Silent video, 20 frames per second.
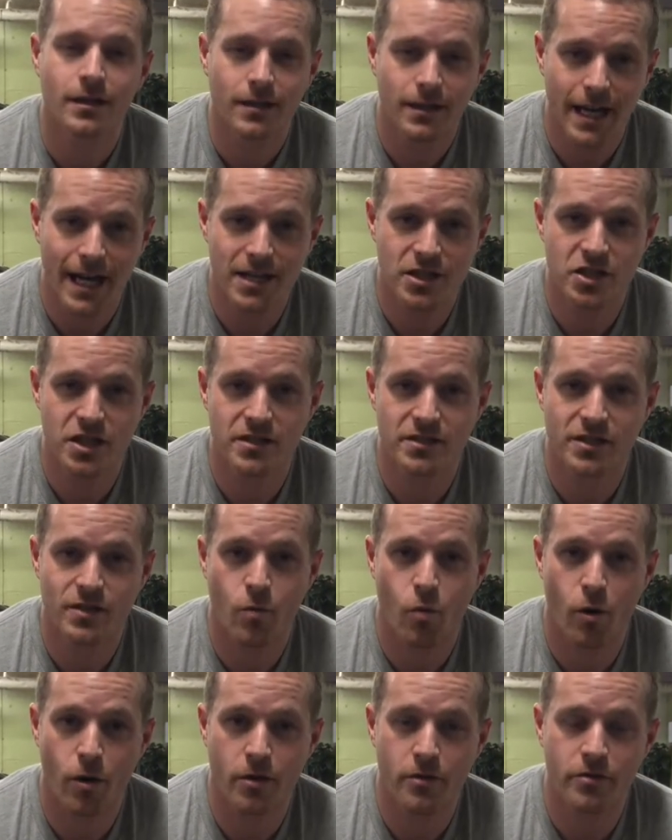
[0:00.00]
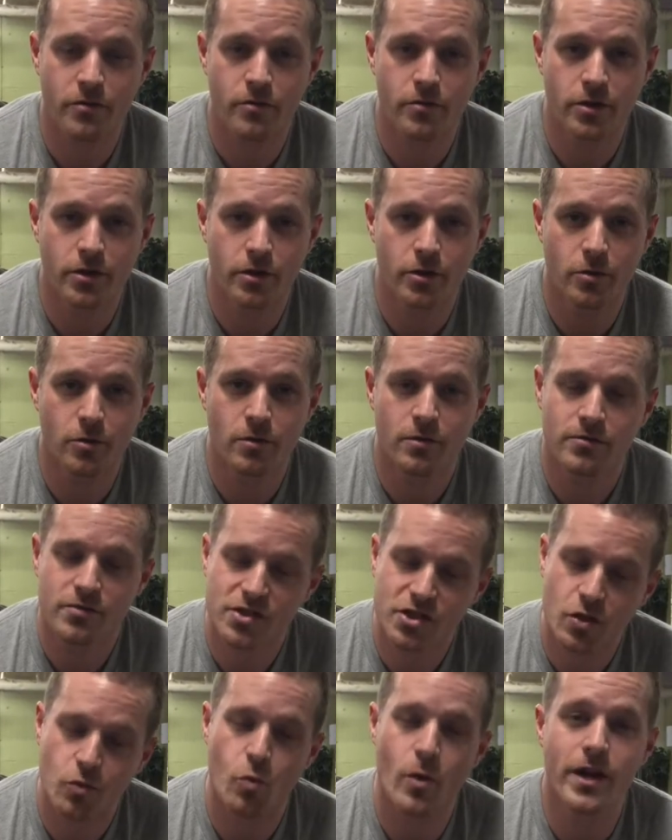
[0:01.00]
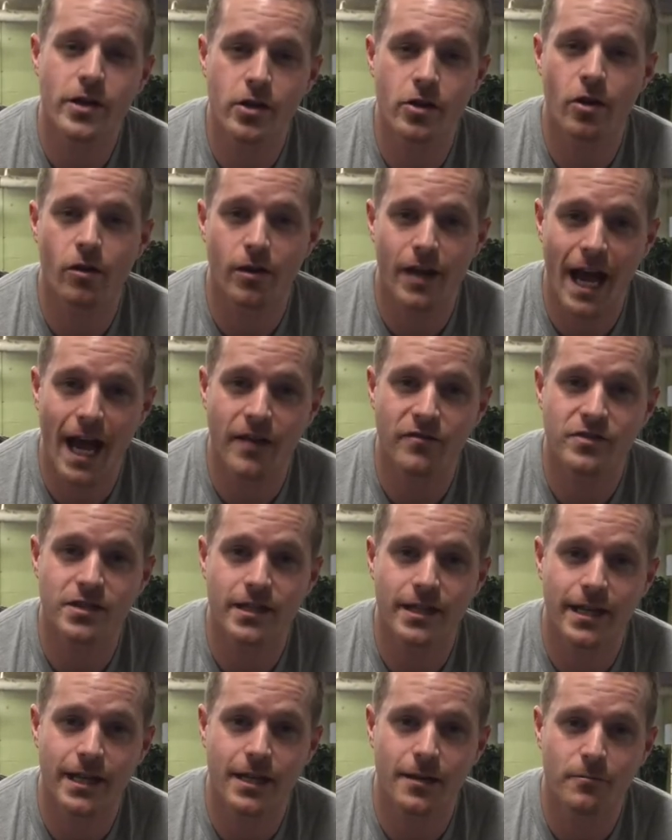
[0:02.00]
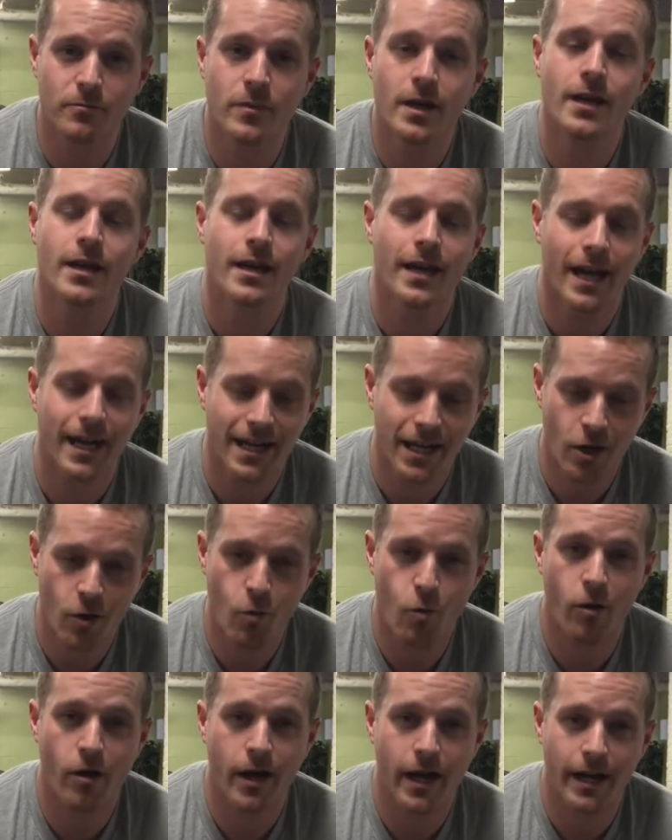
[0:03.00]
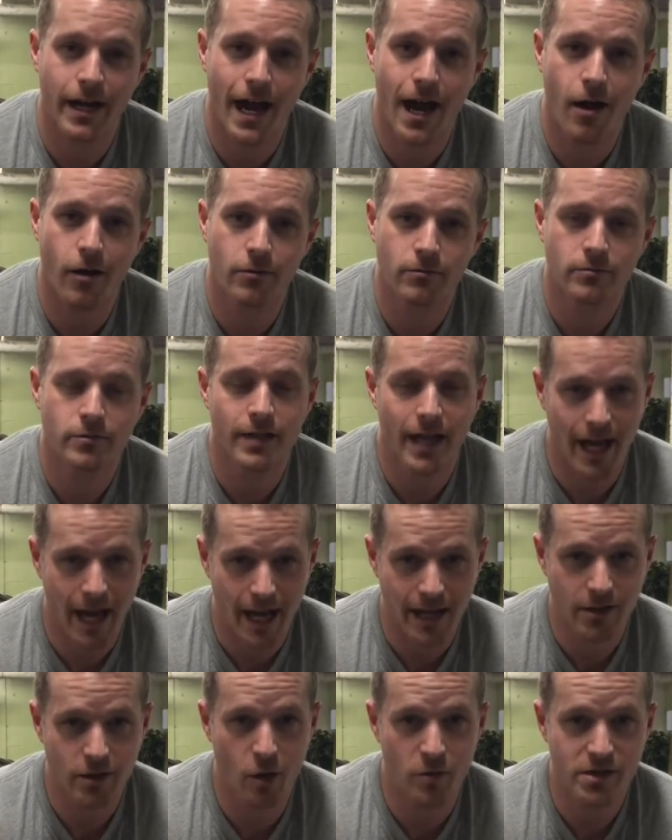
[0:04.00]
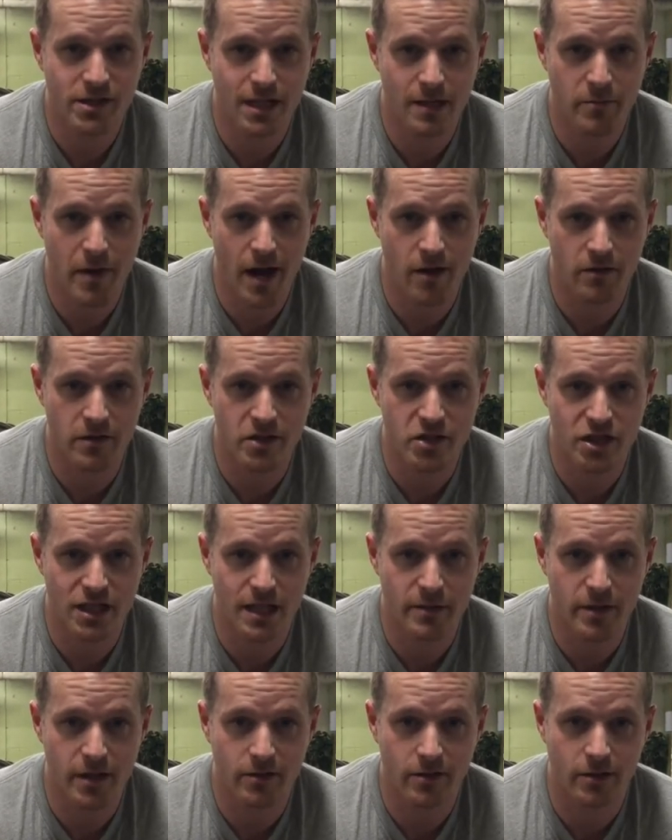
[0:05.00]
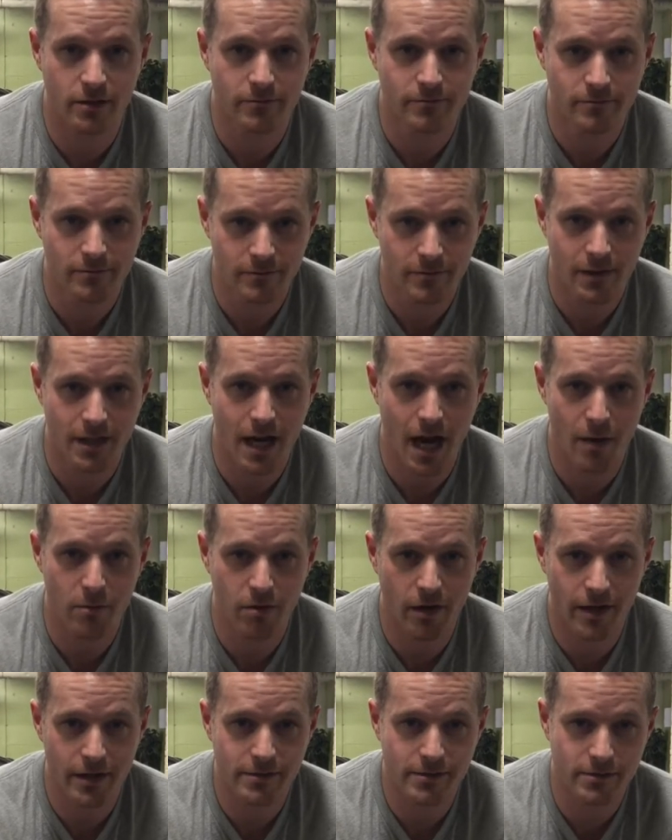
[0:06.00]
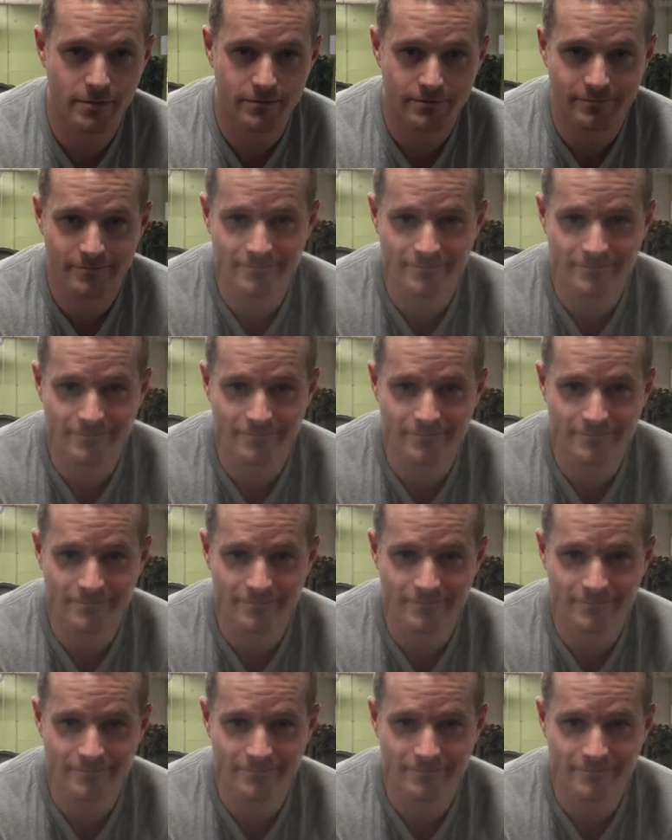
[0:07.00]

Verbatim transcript: Let Jesus work through you. Surrender your life to Him, and He'll work it out. And don't skip out on the gym either. God bless.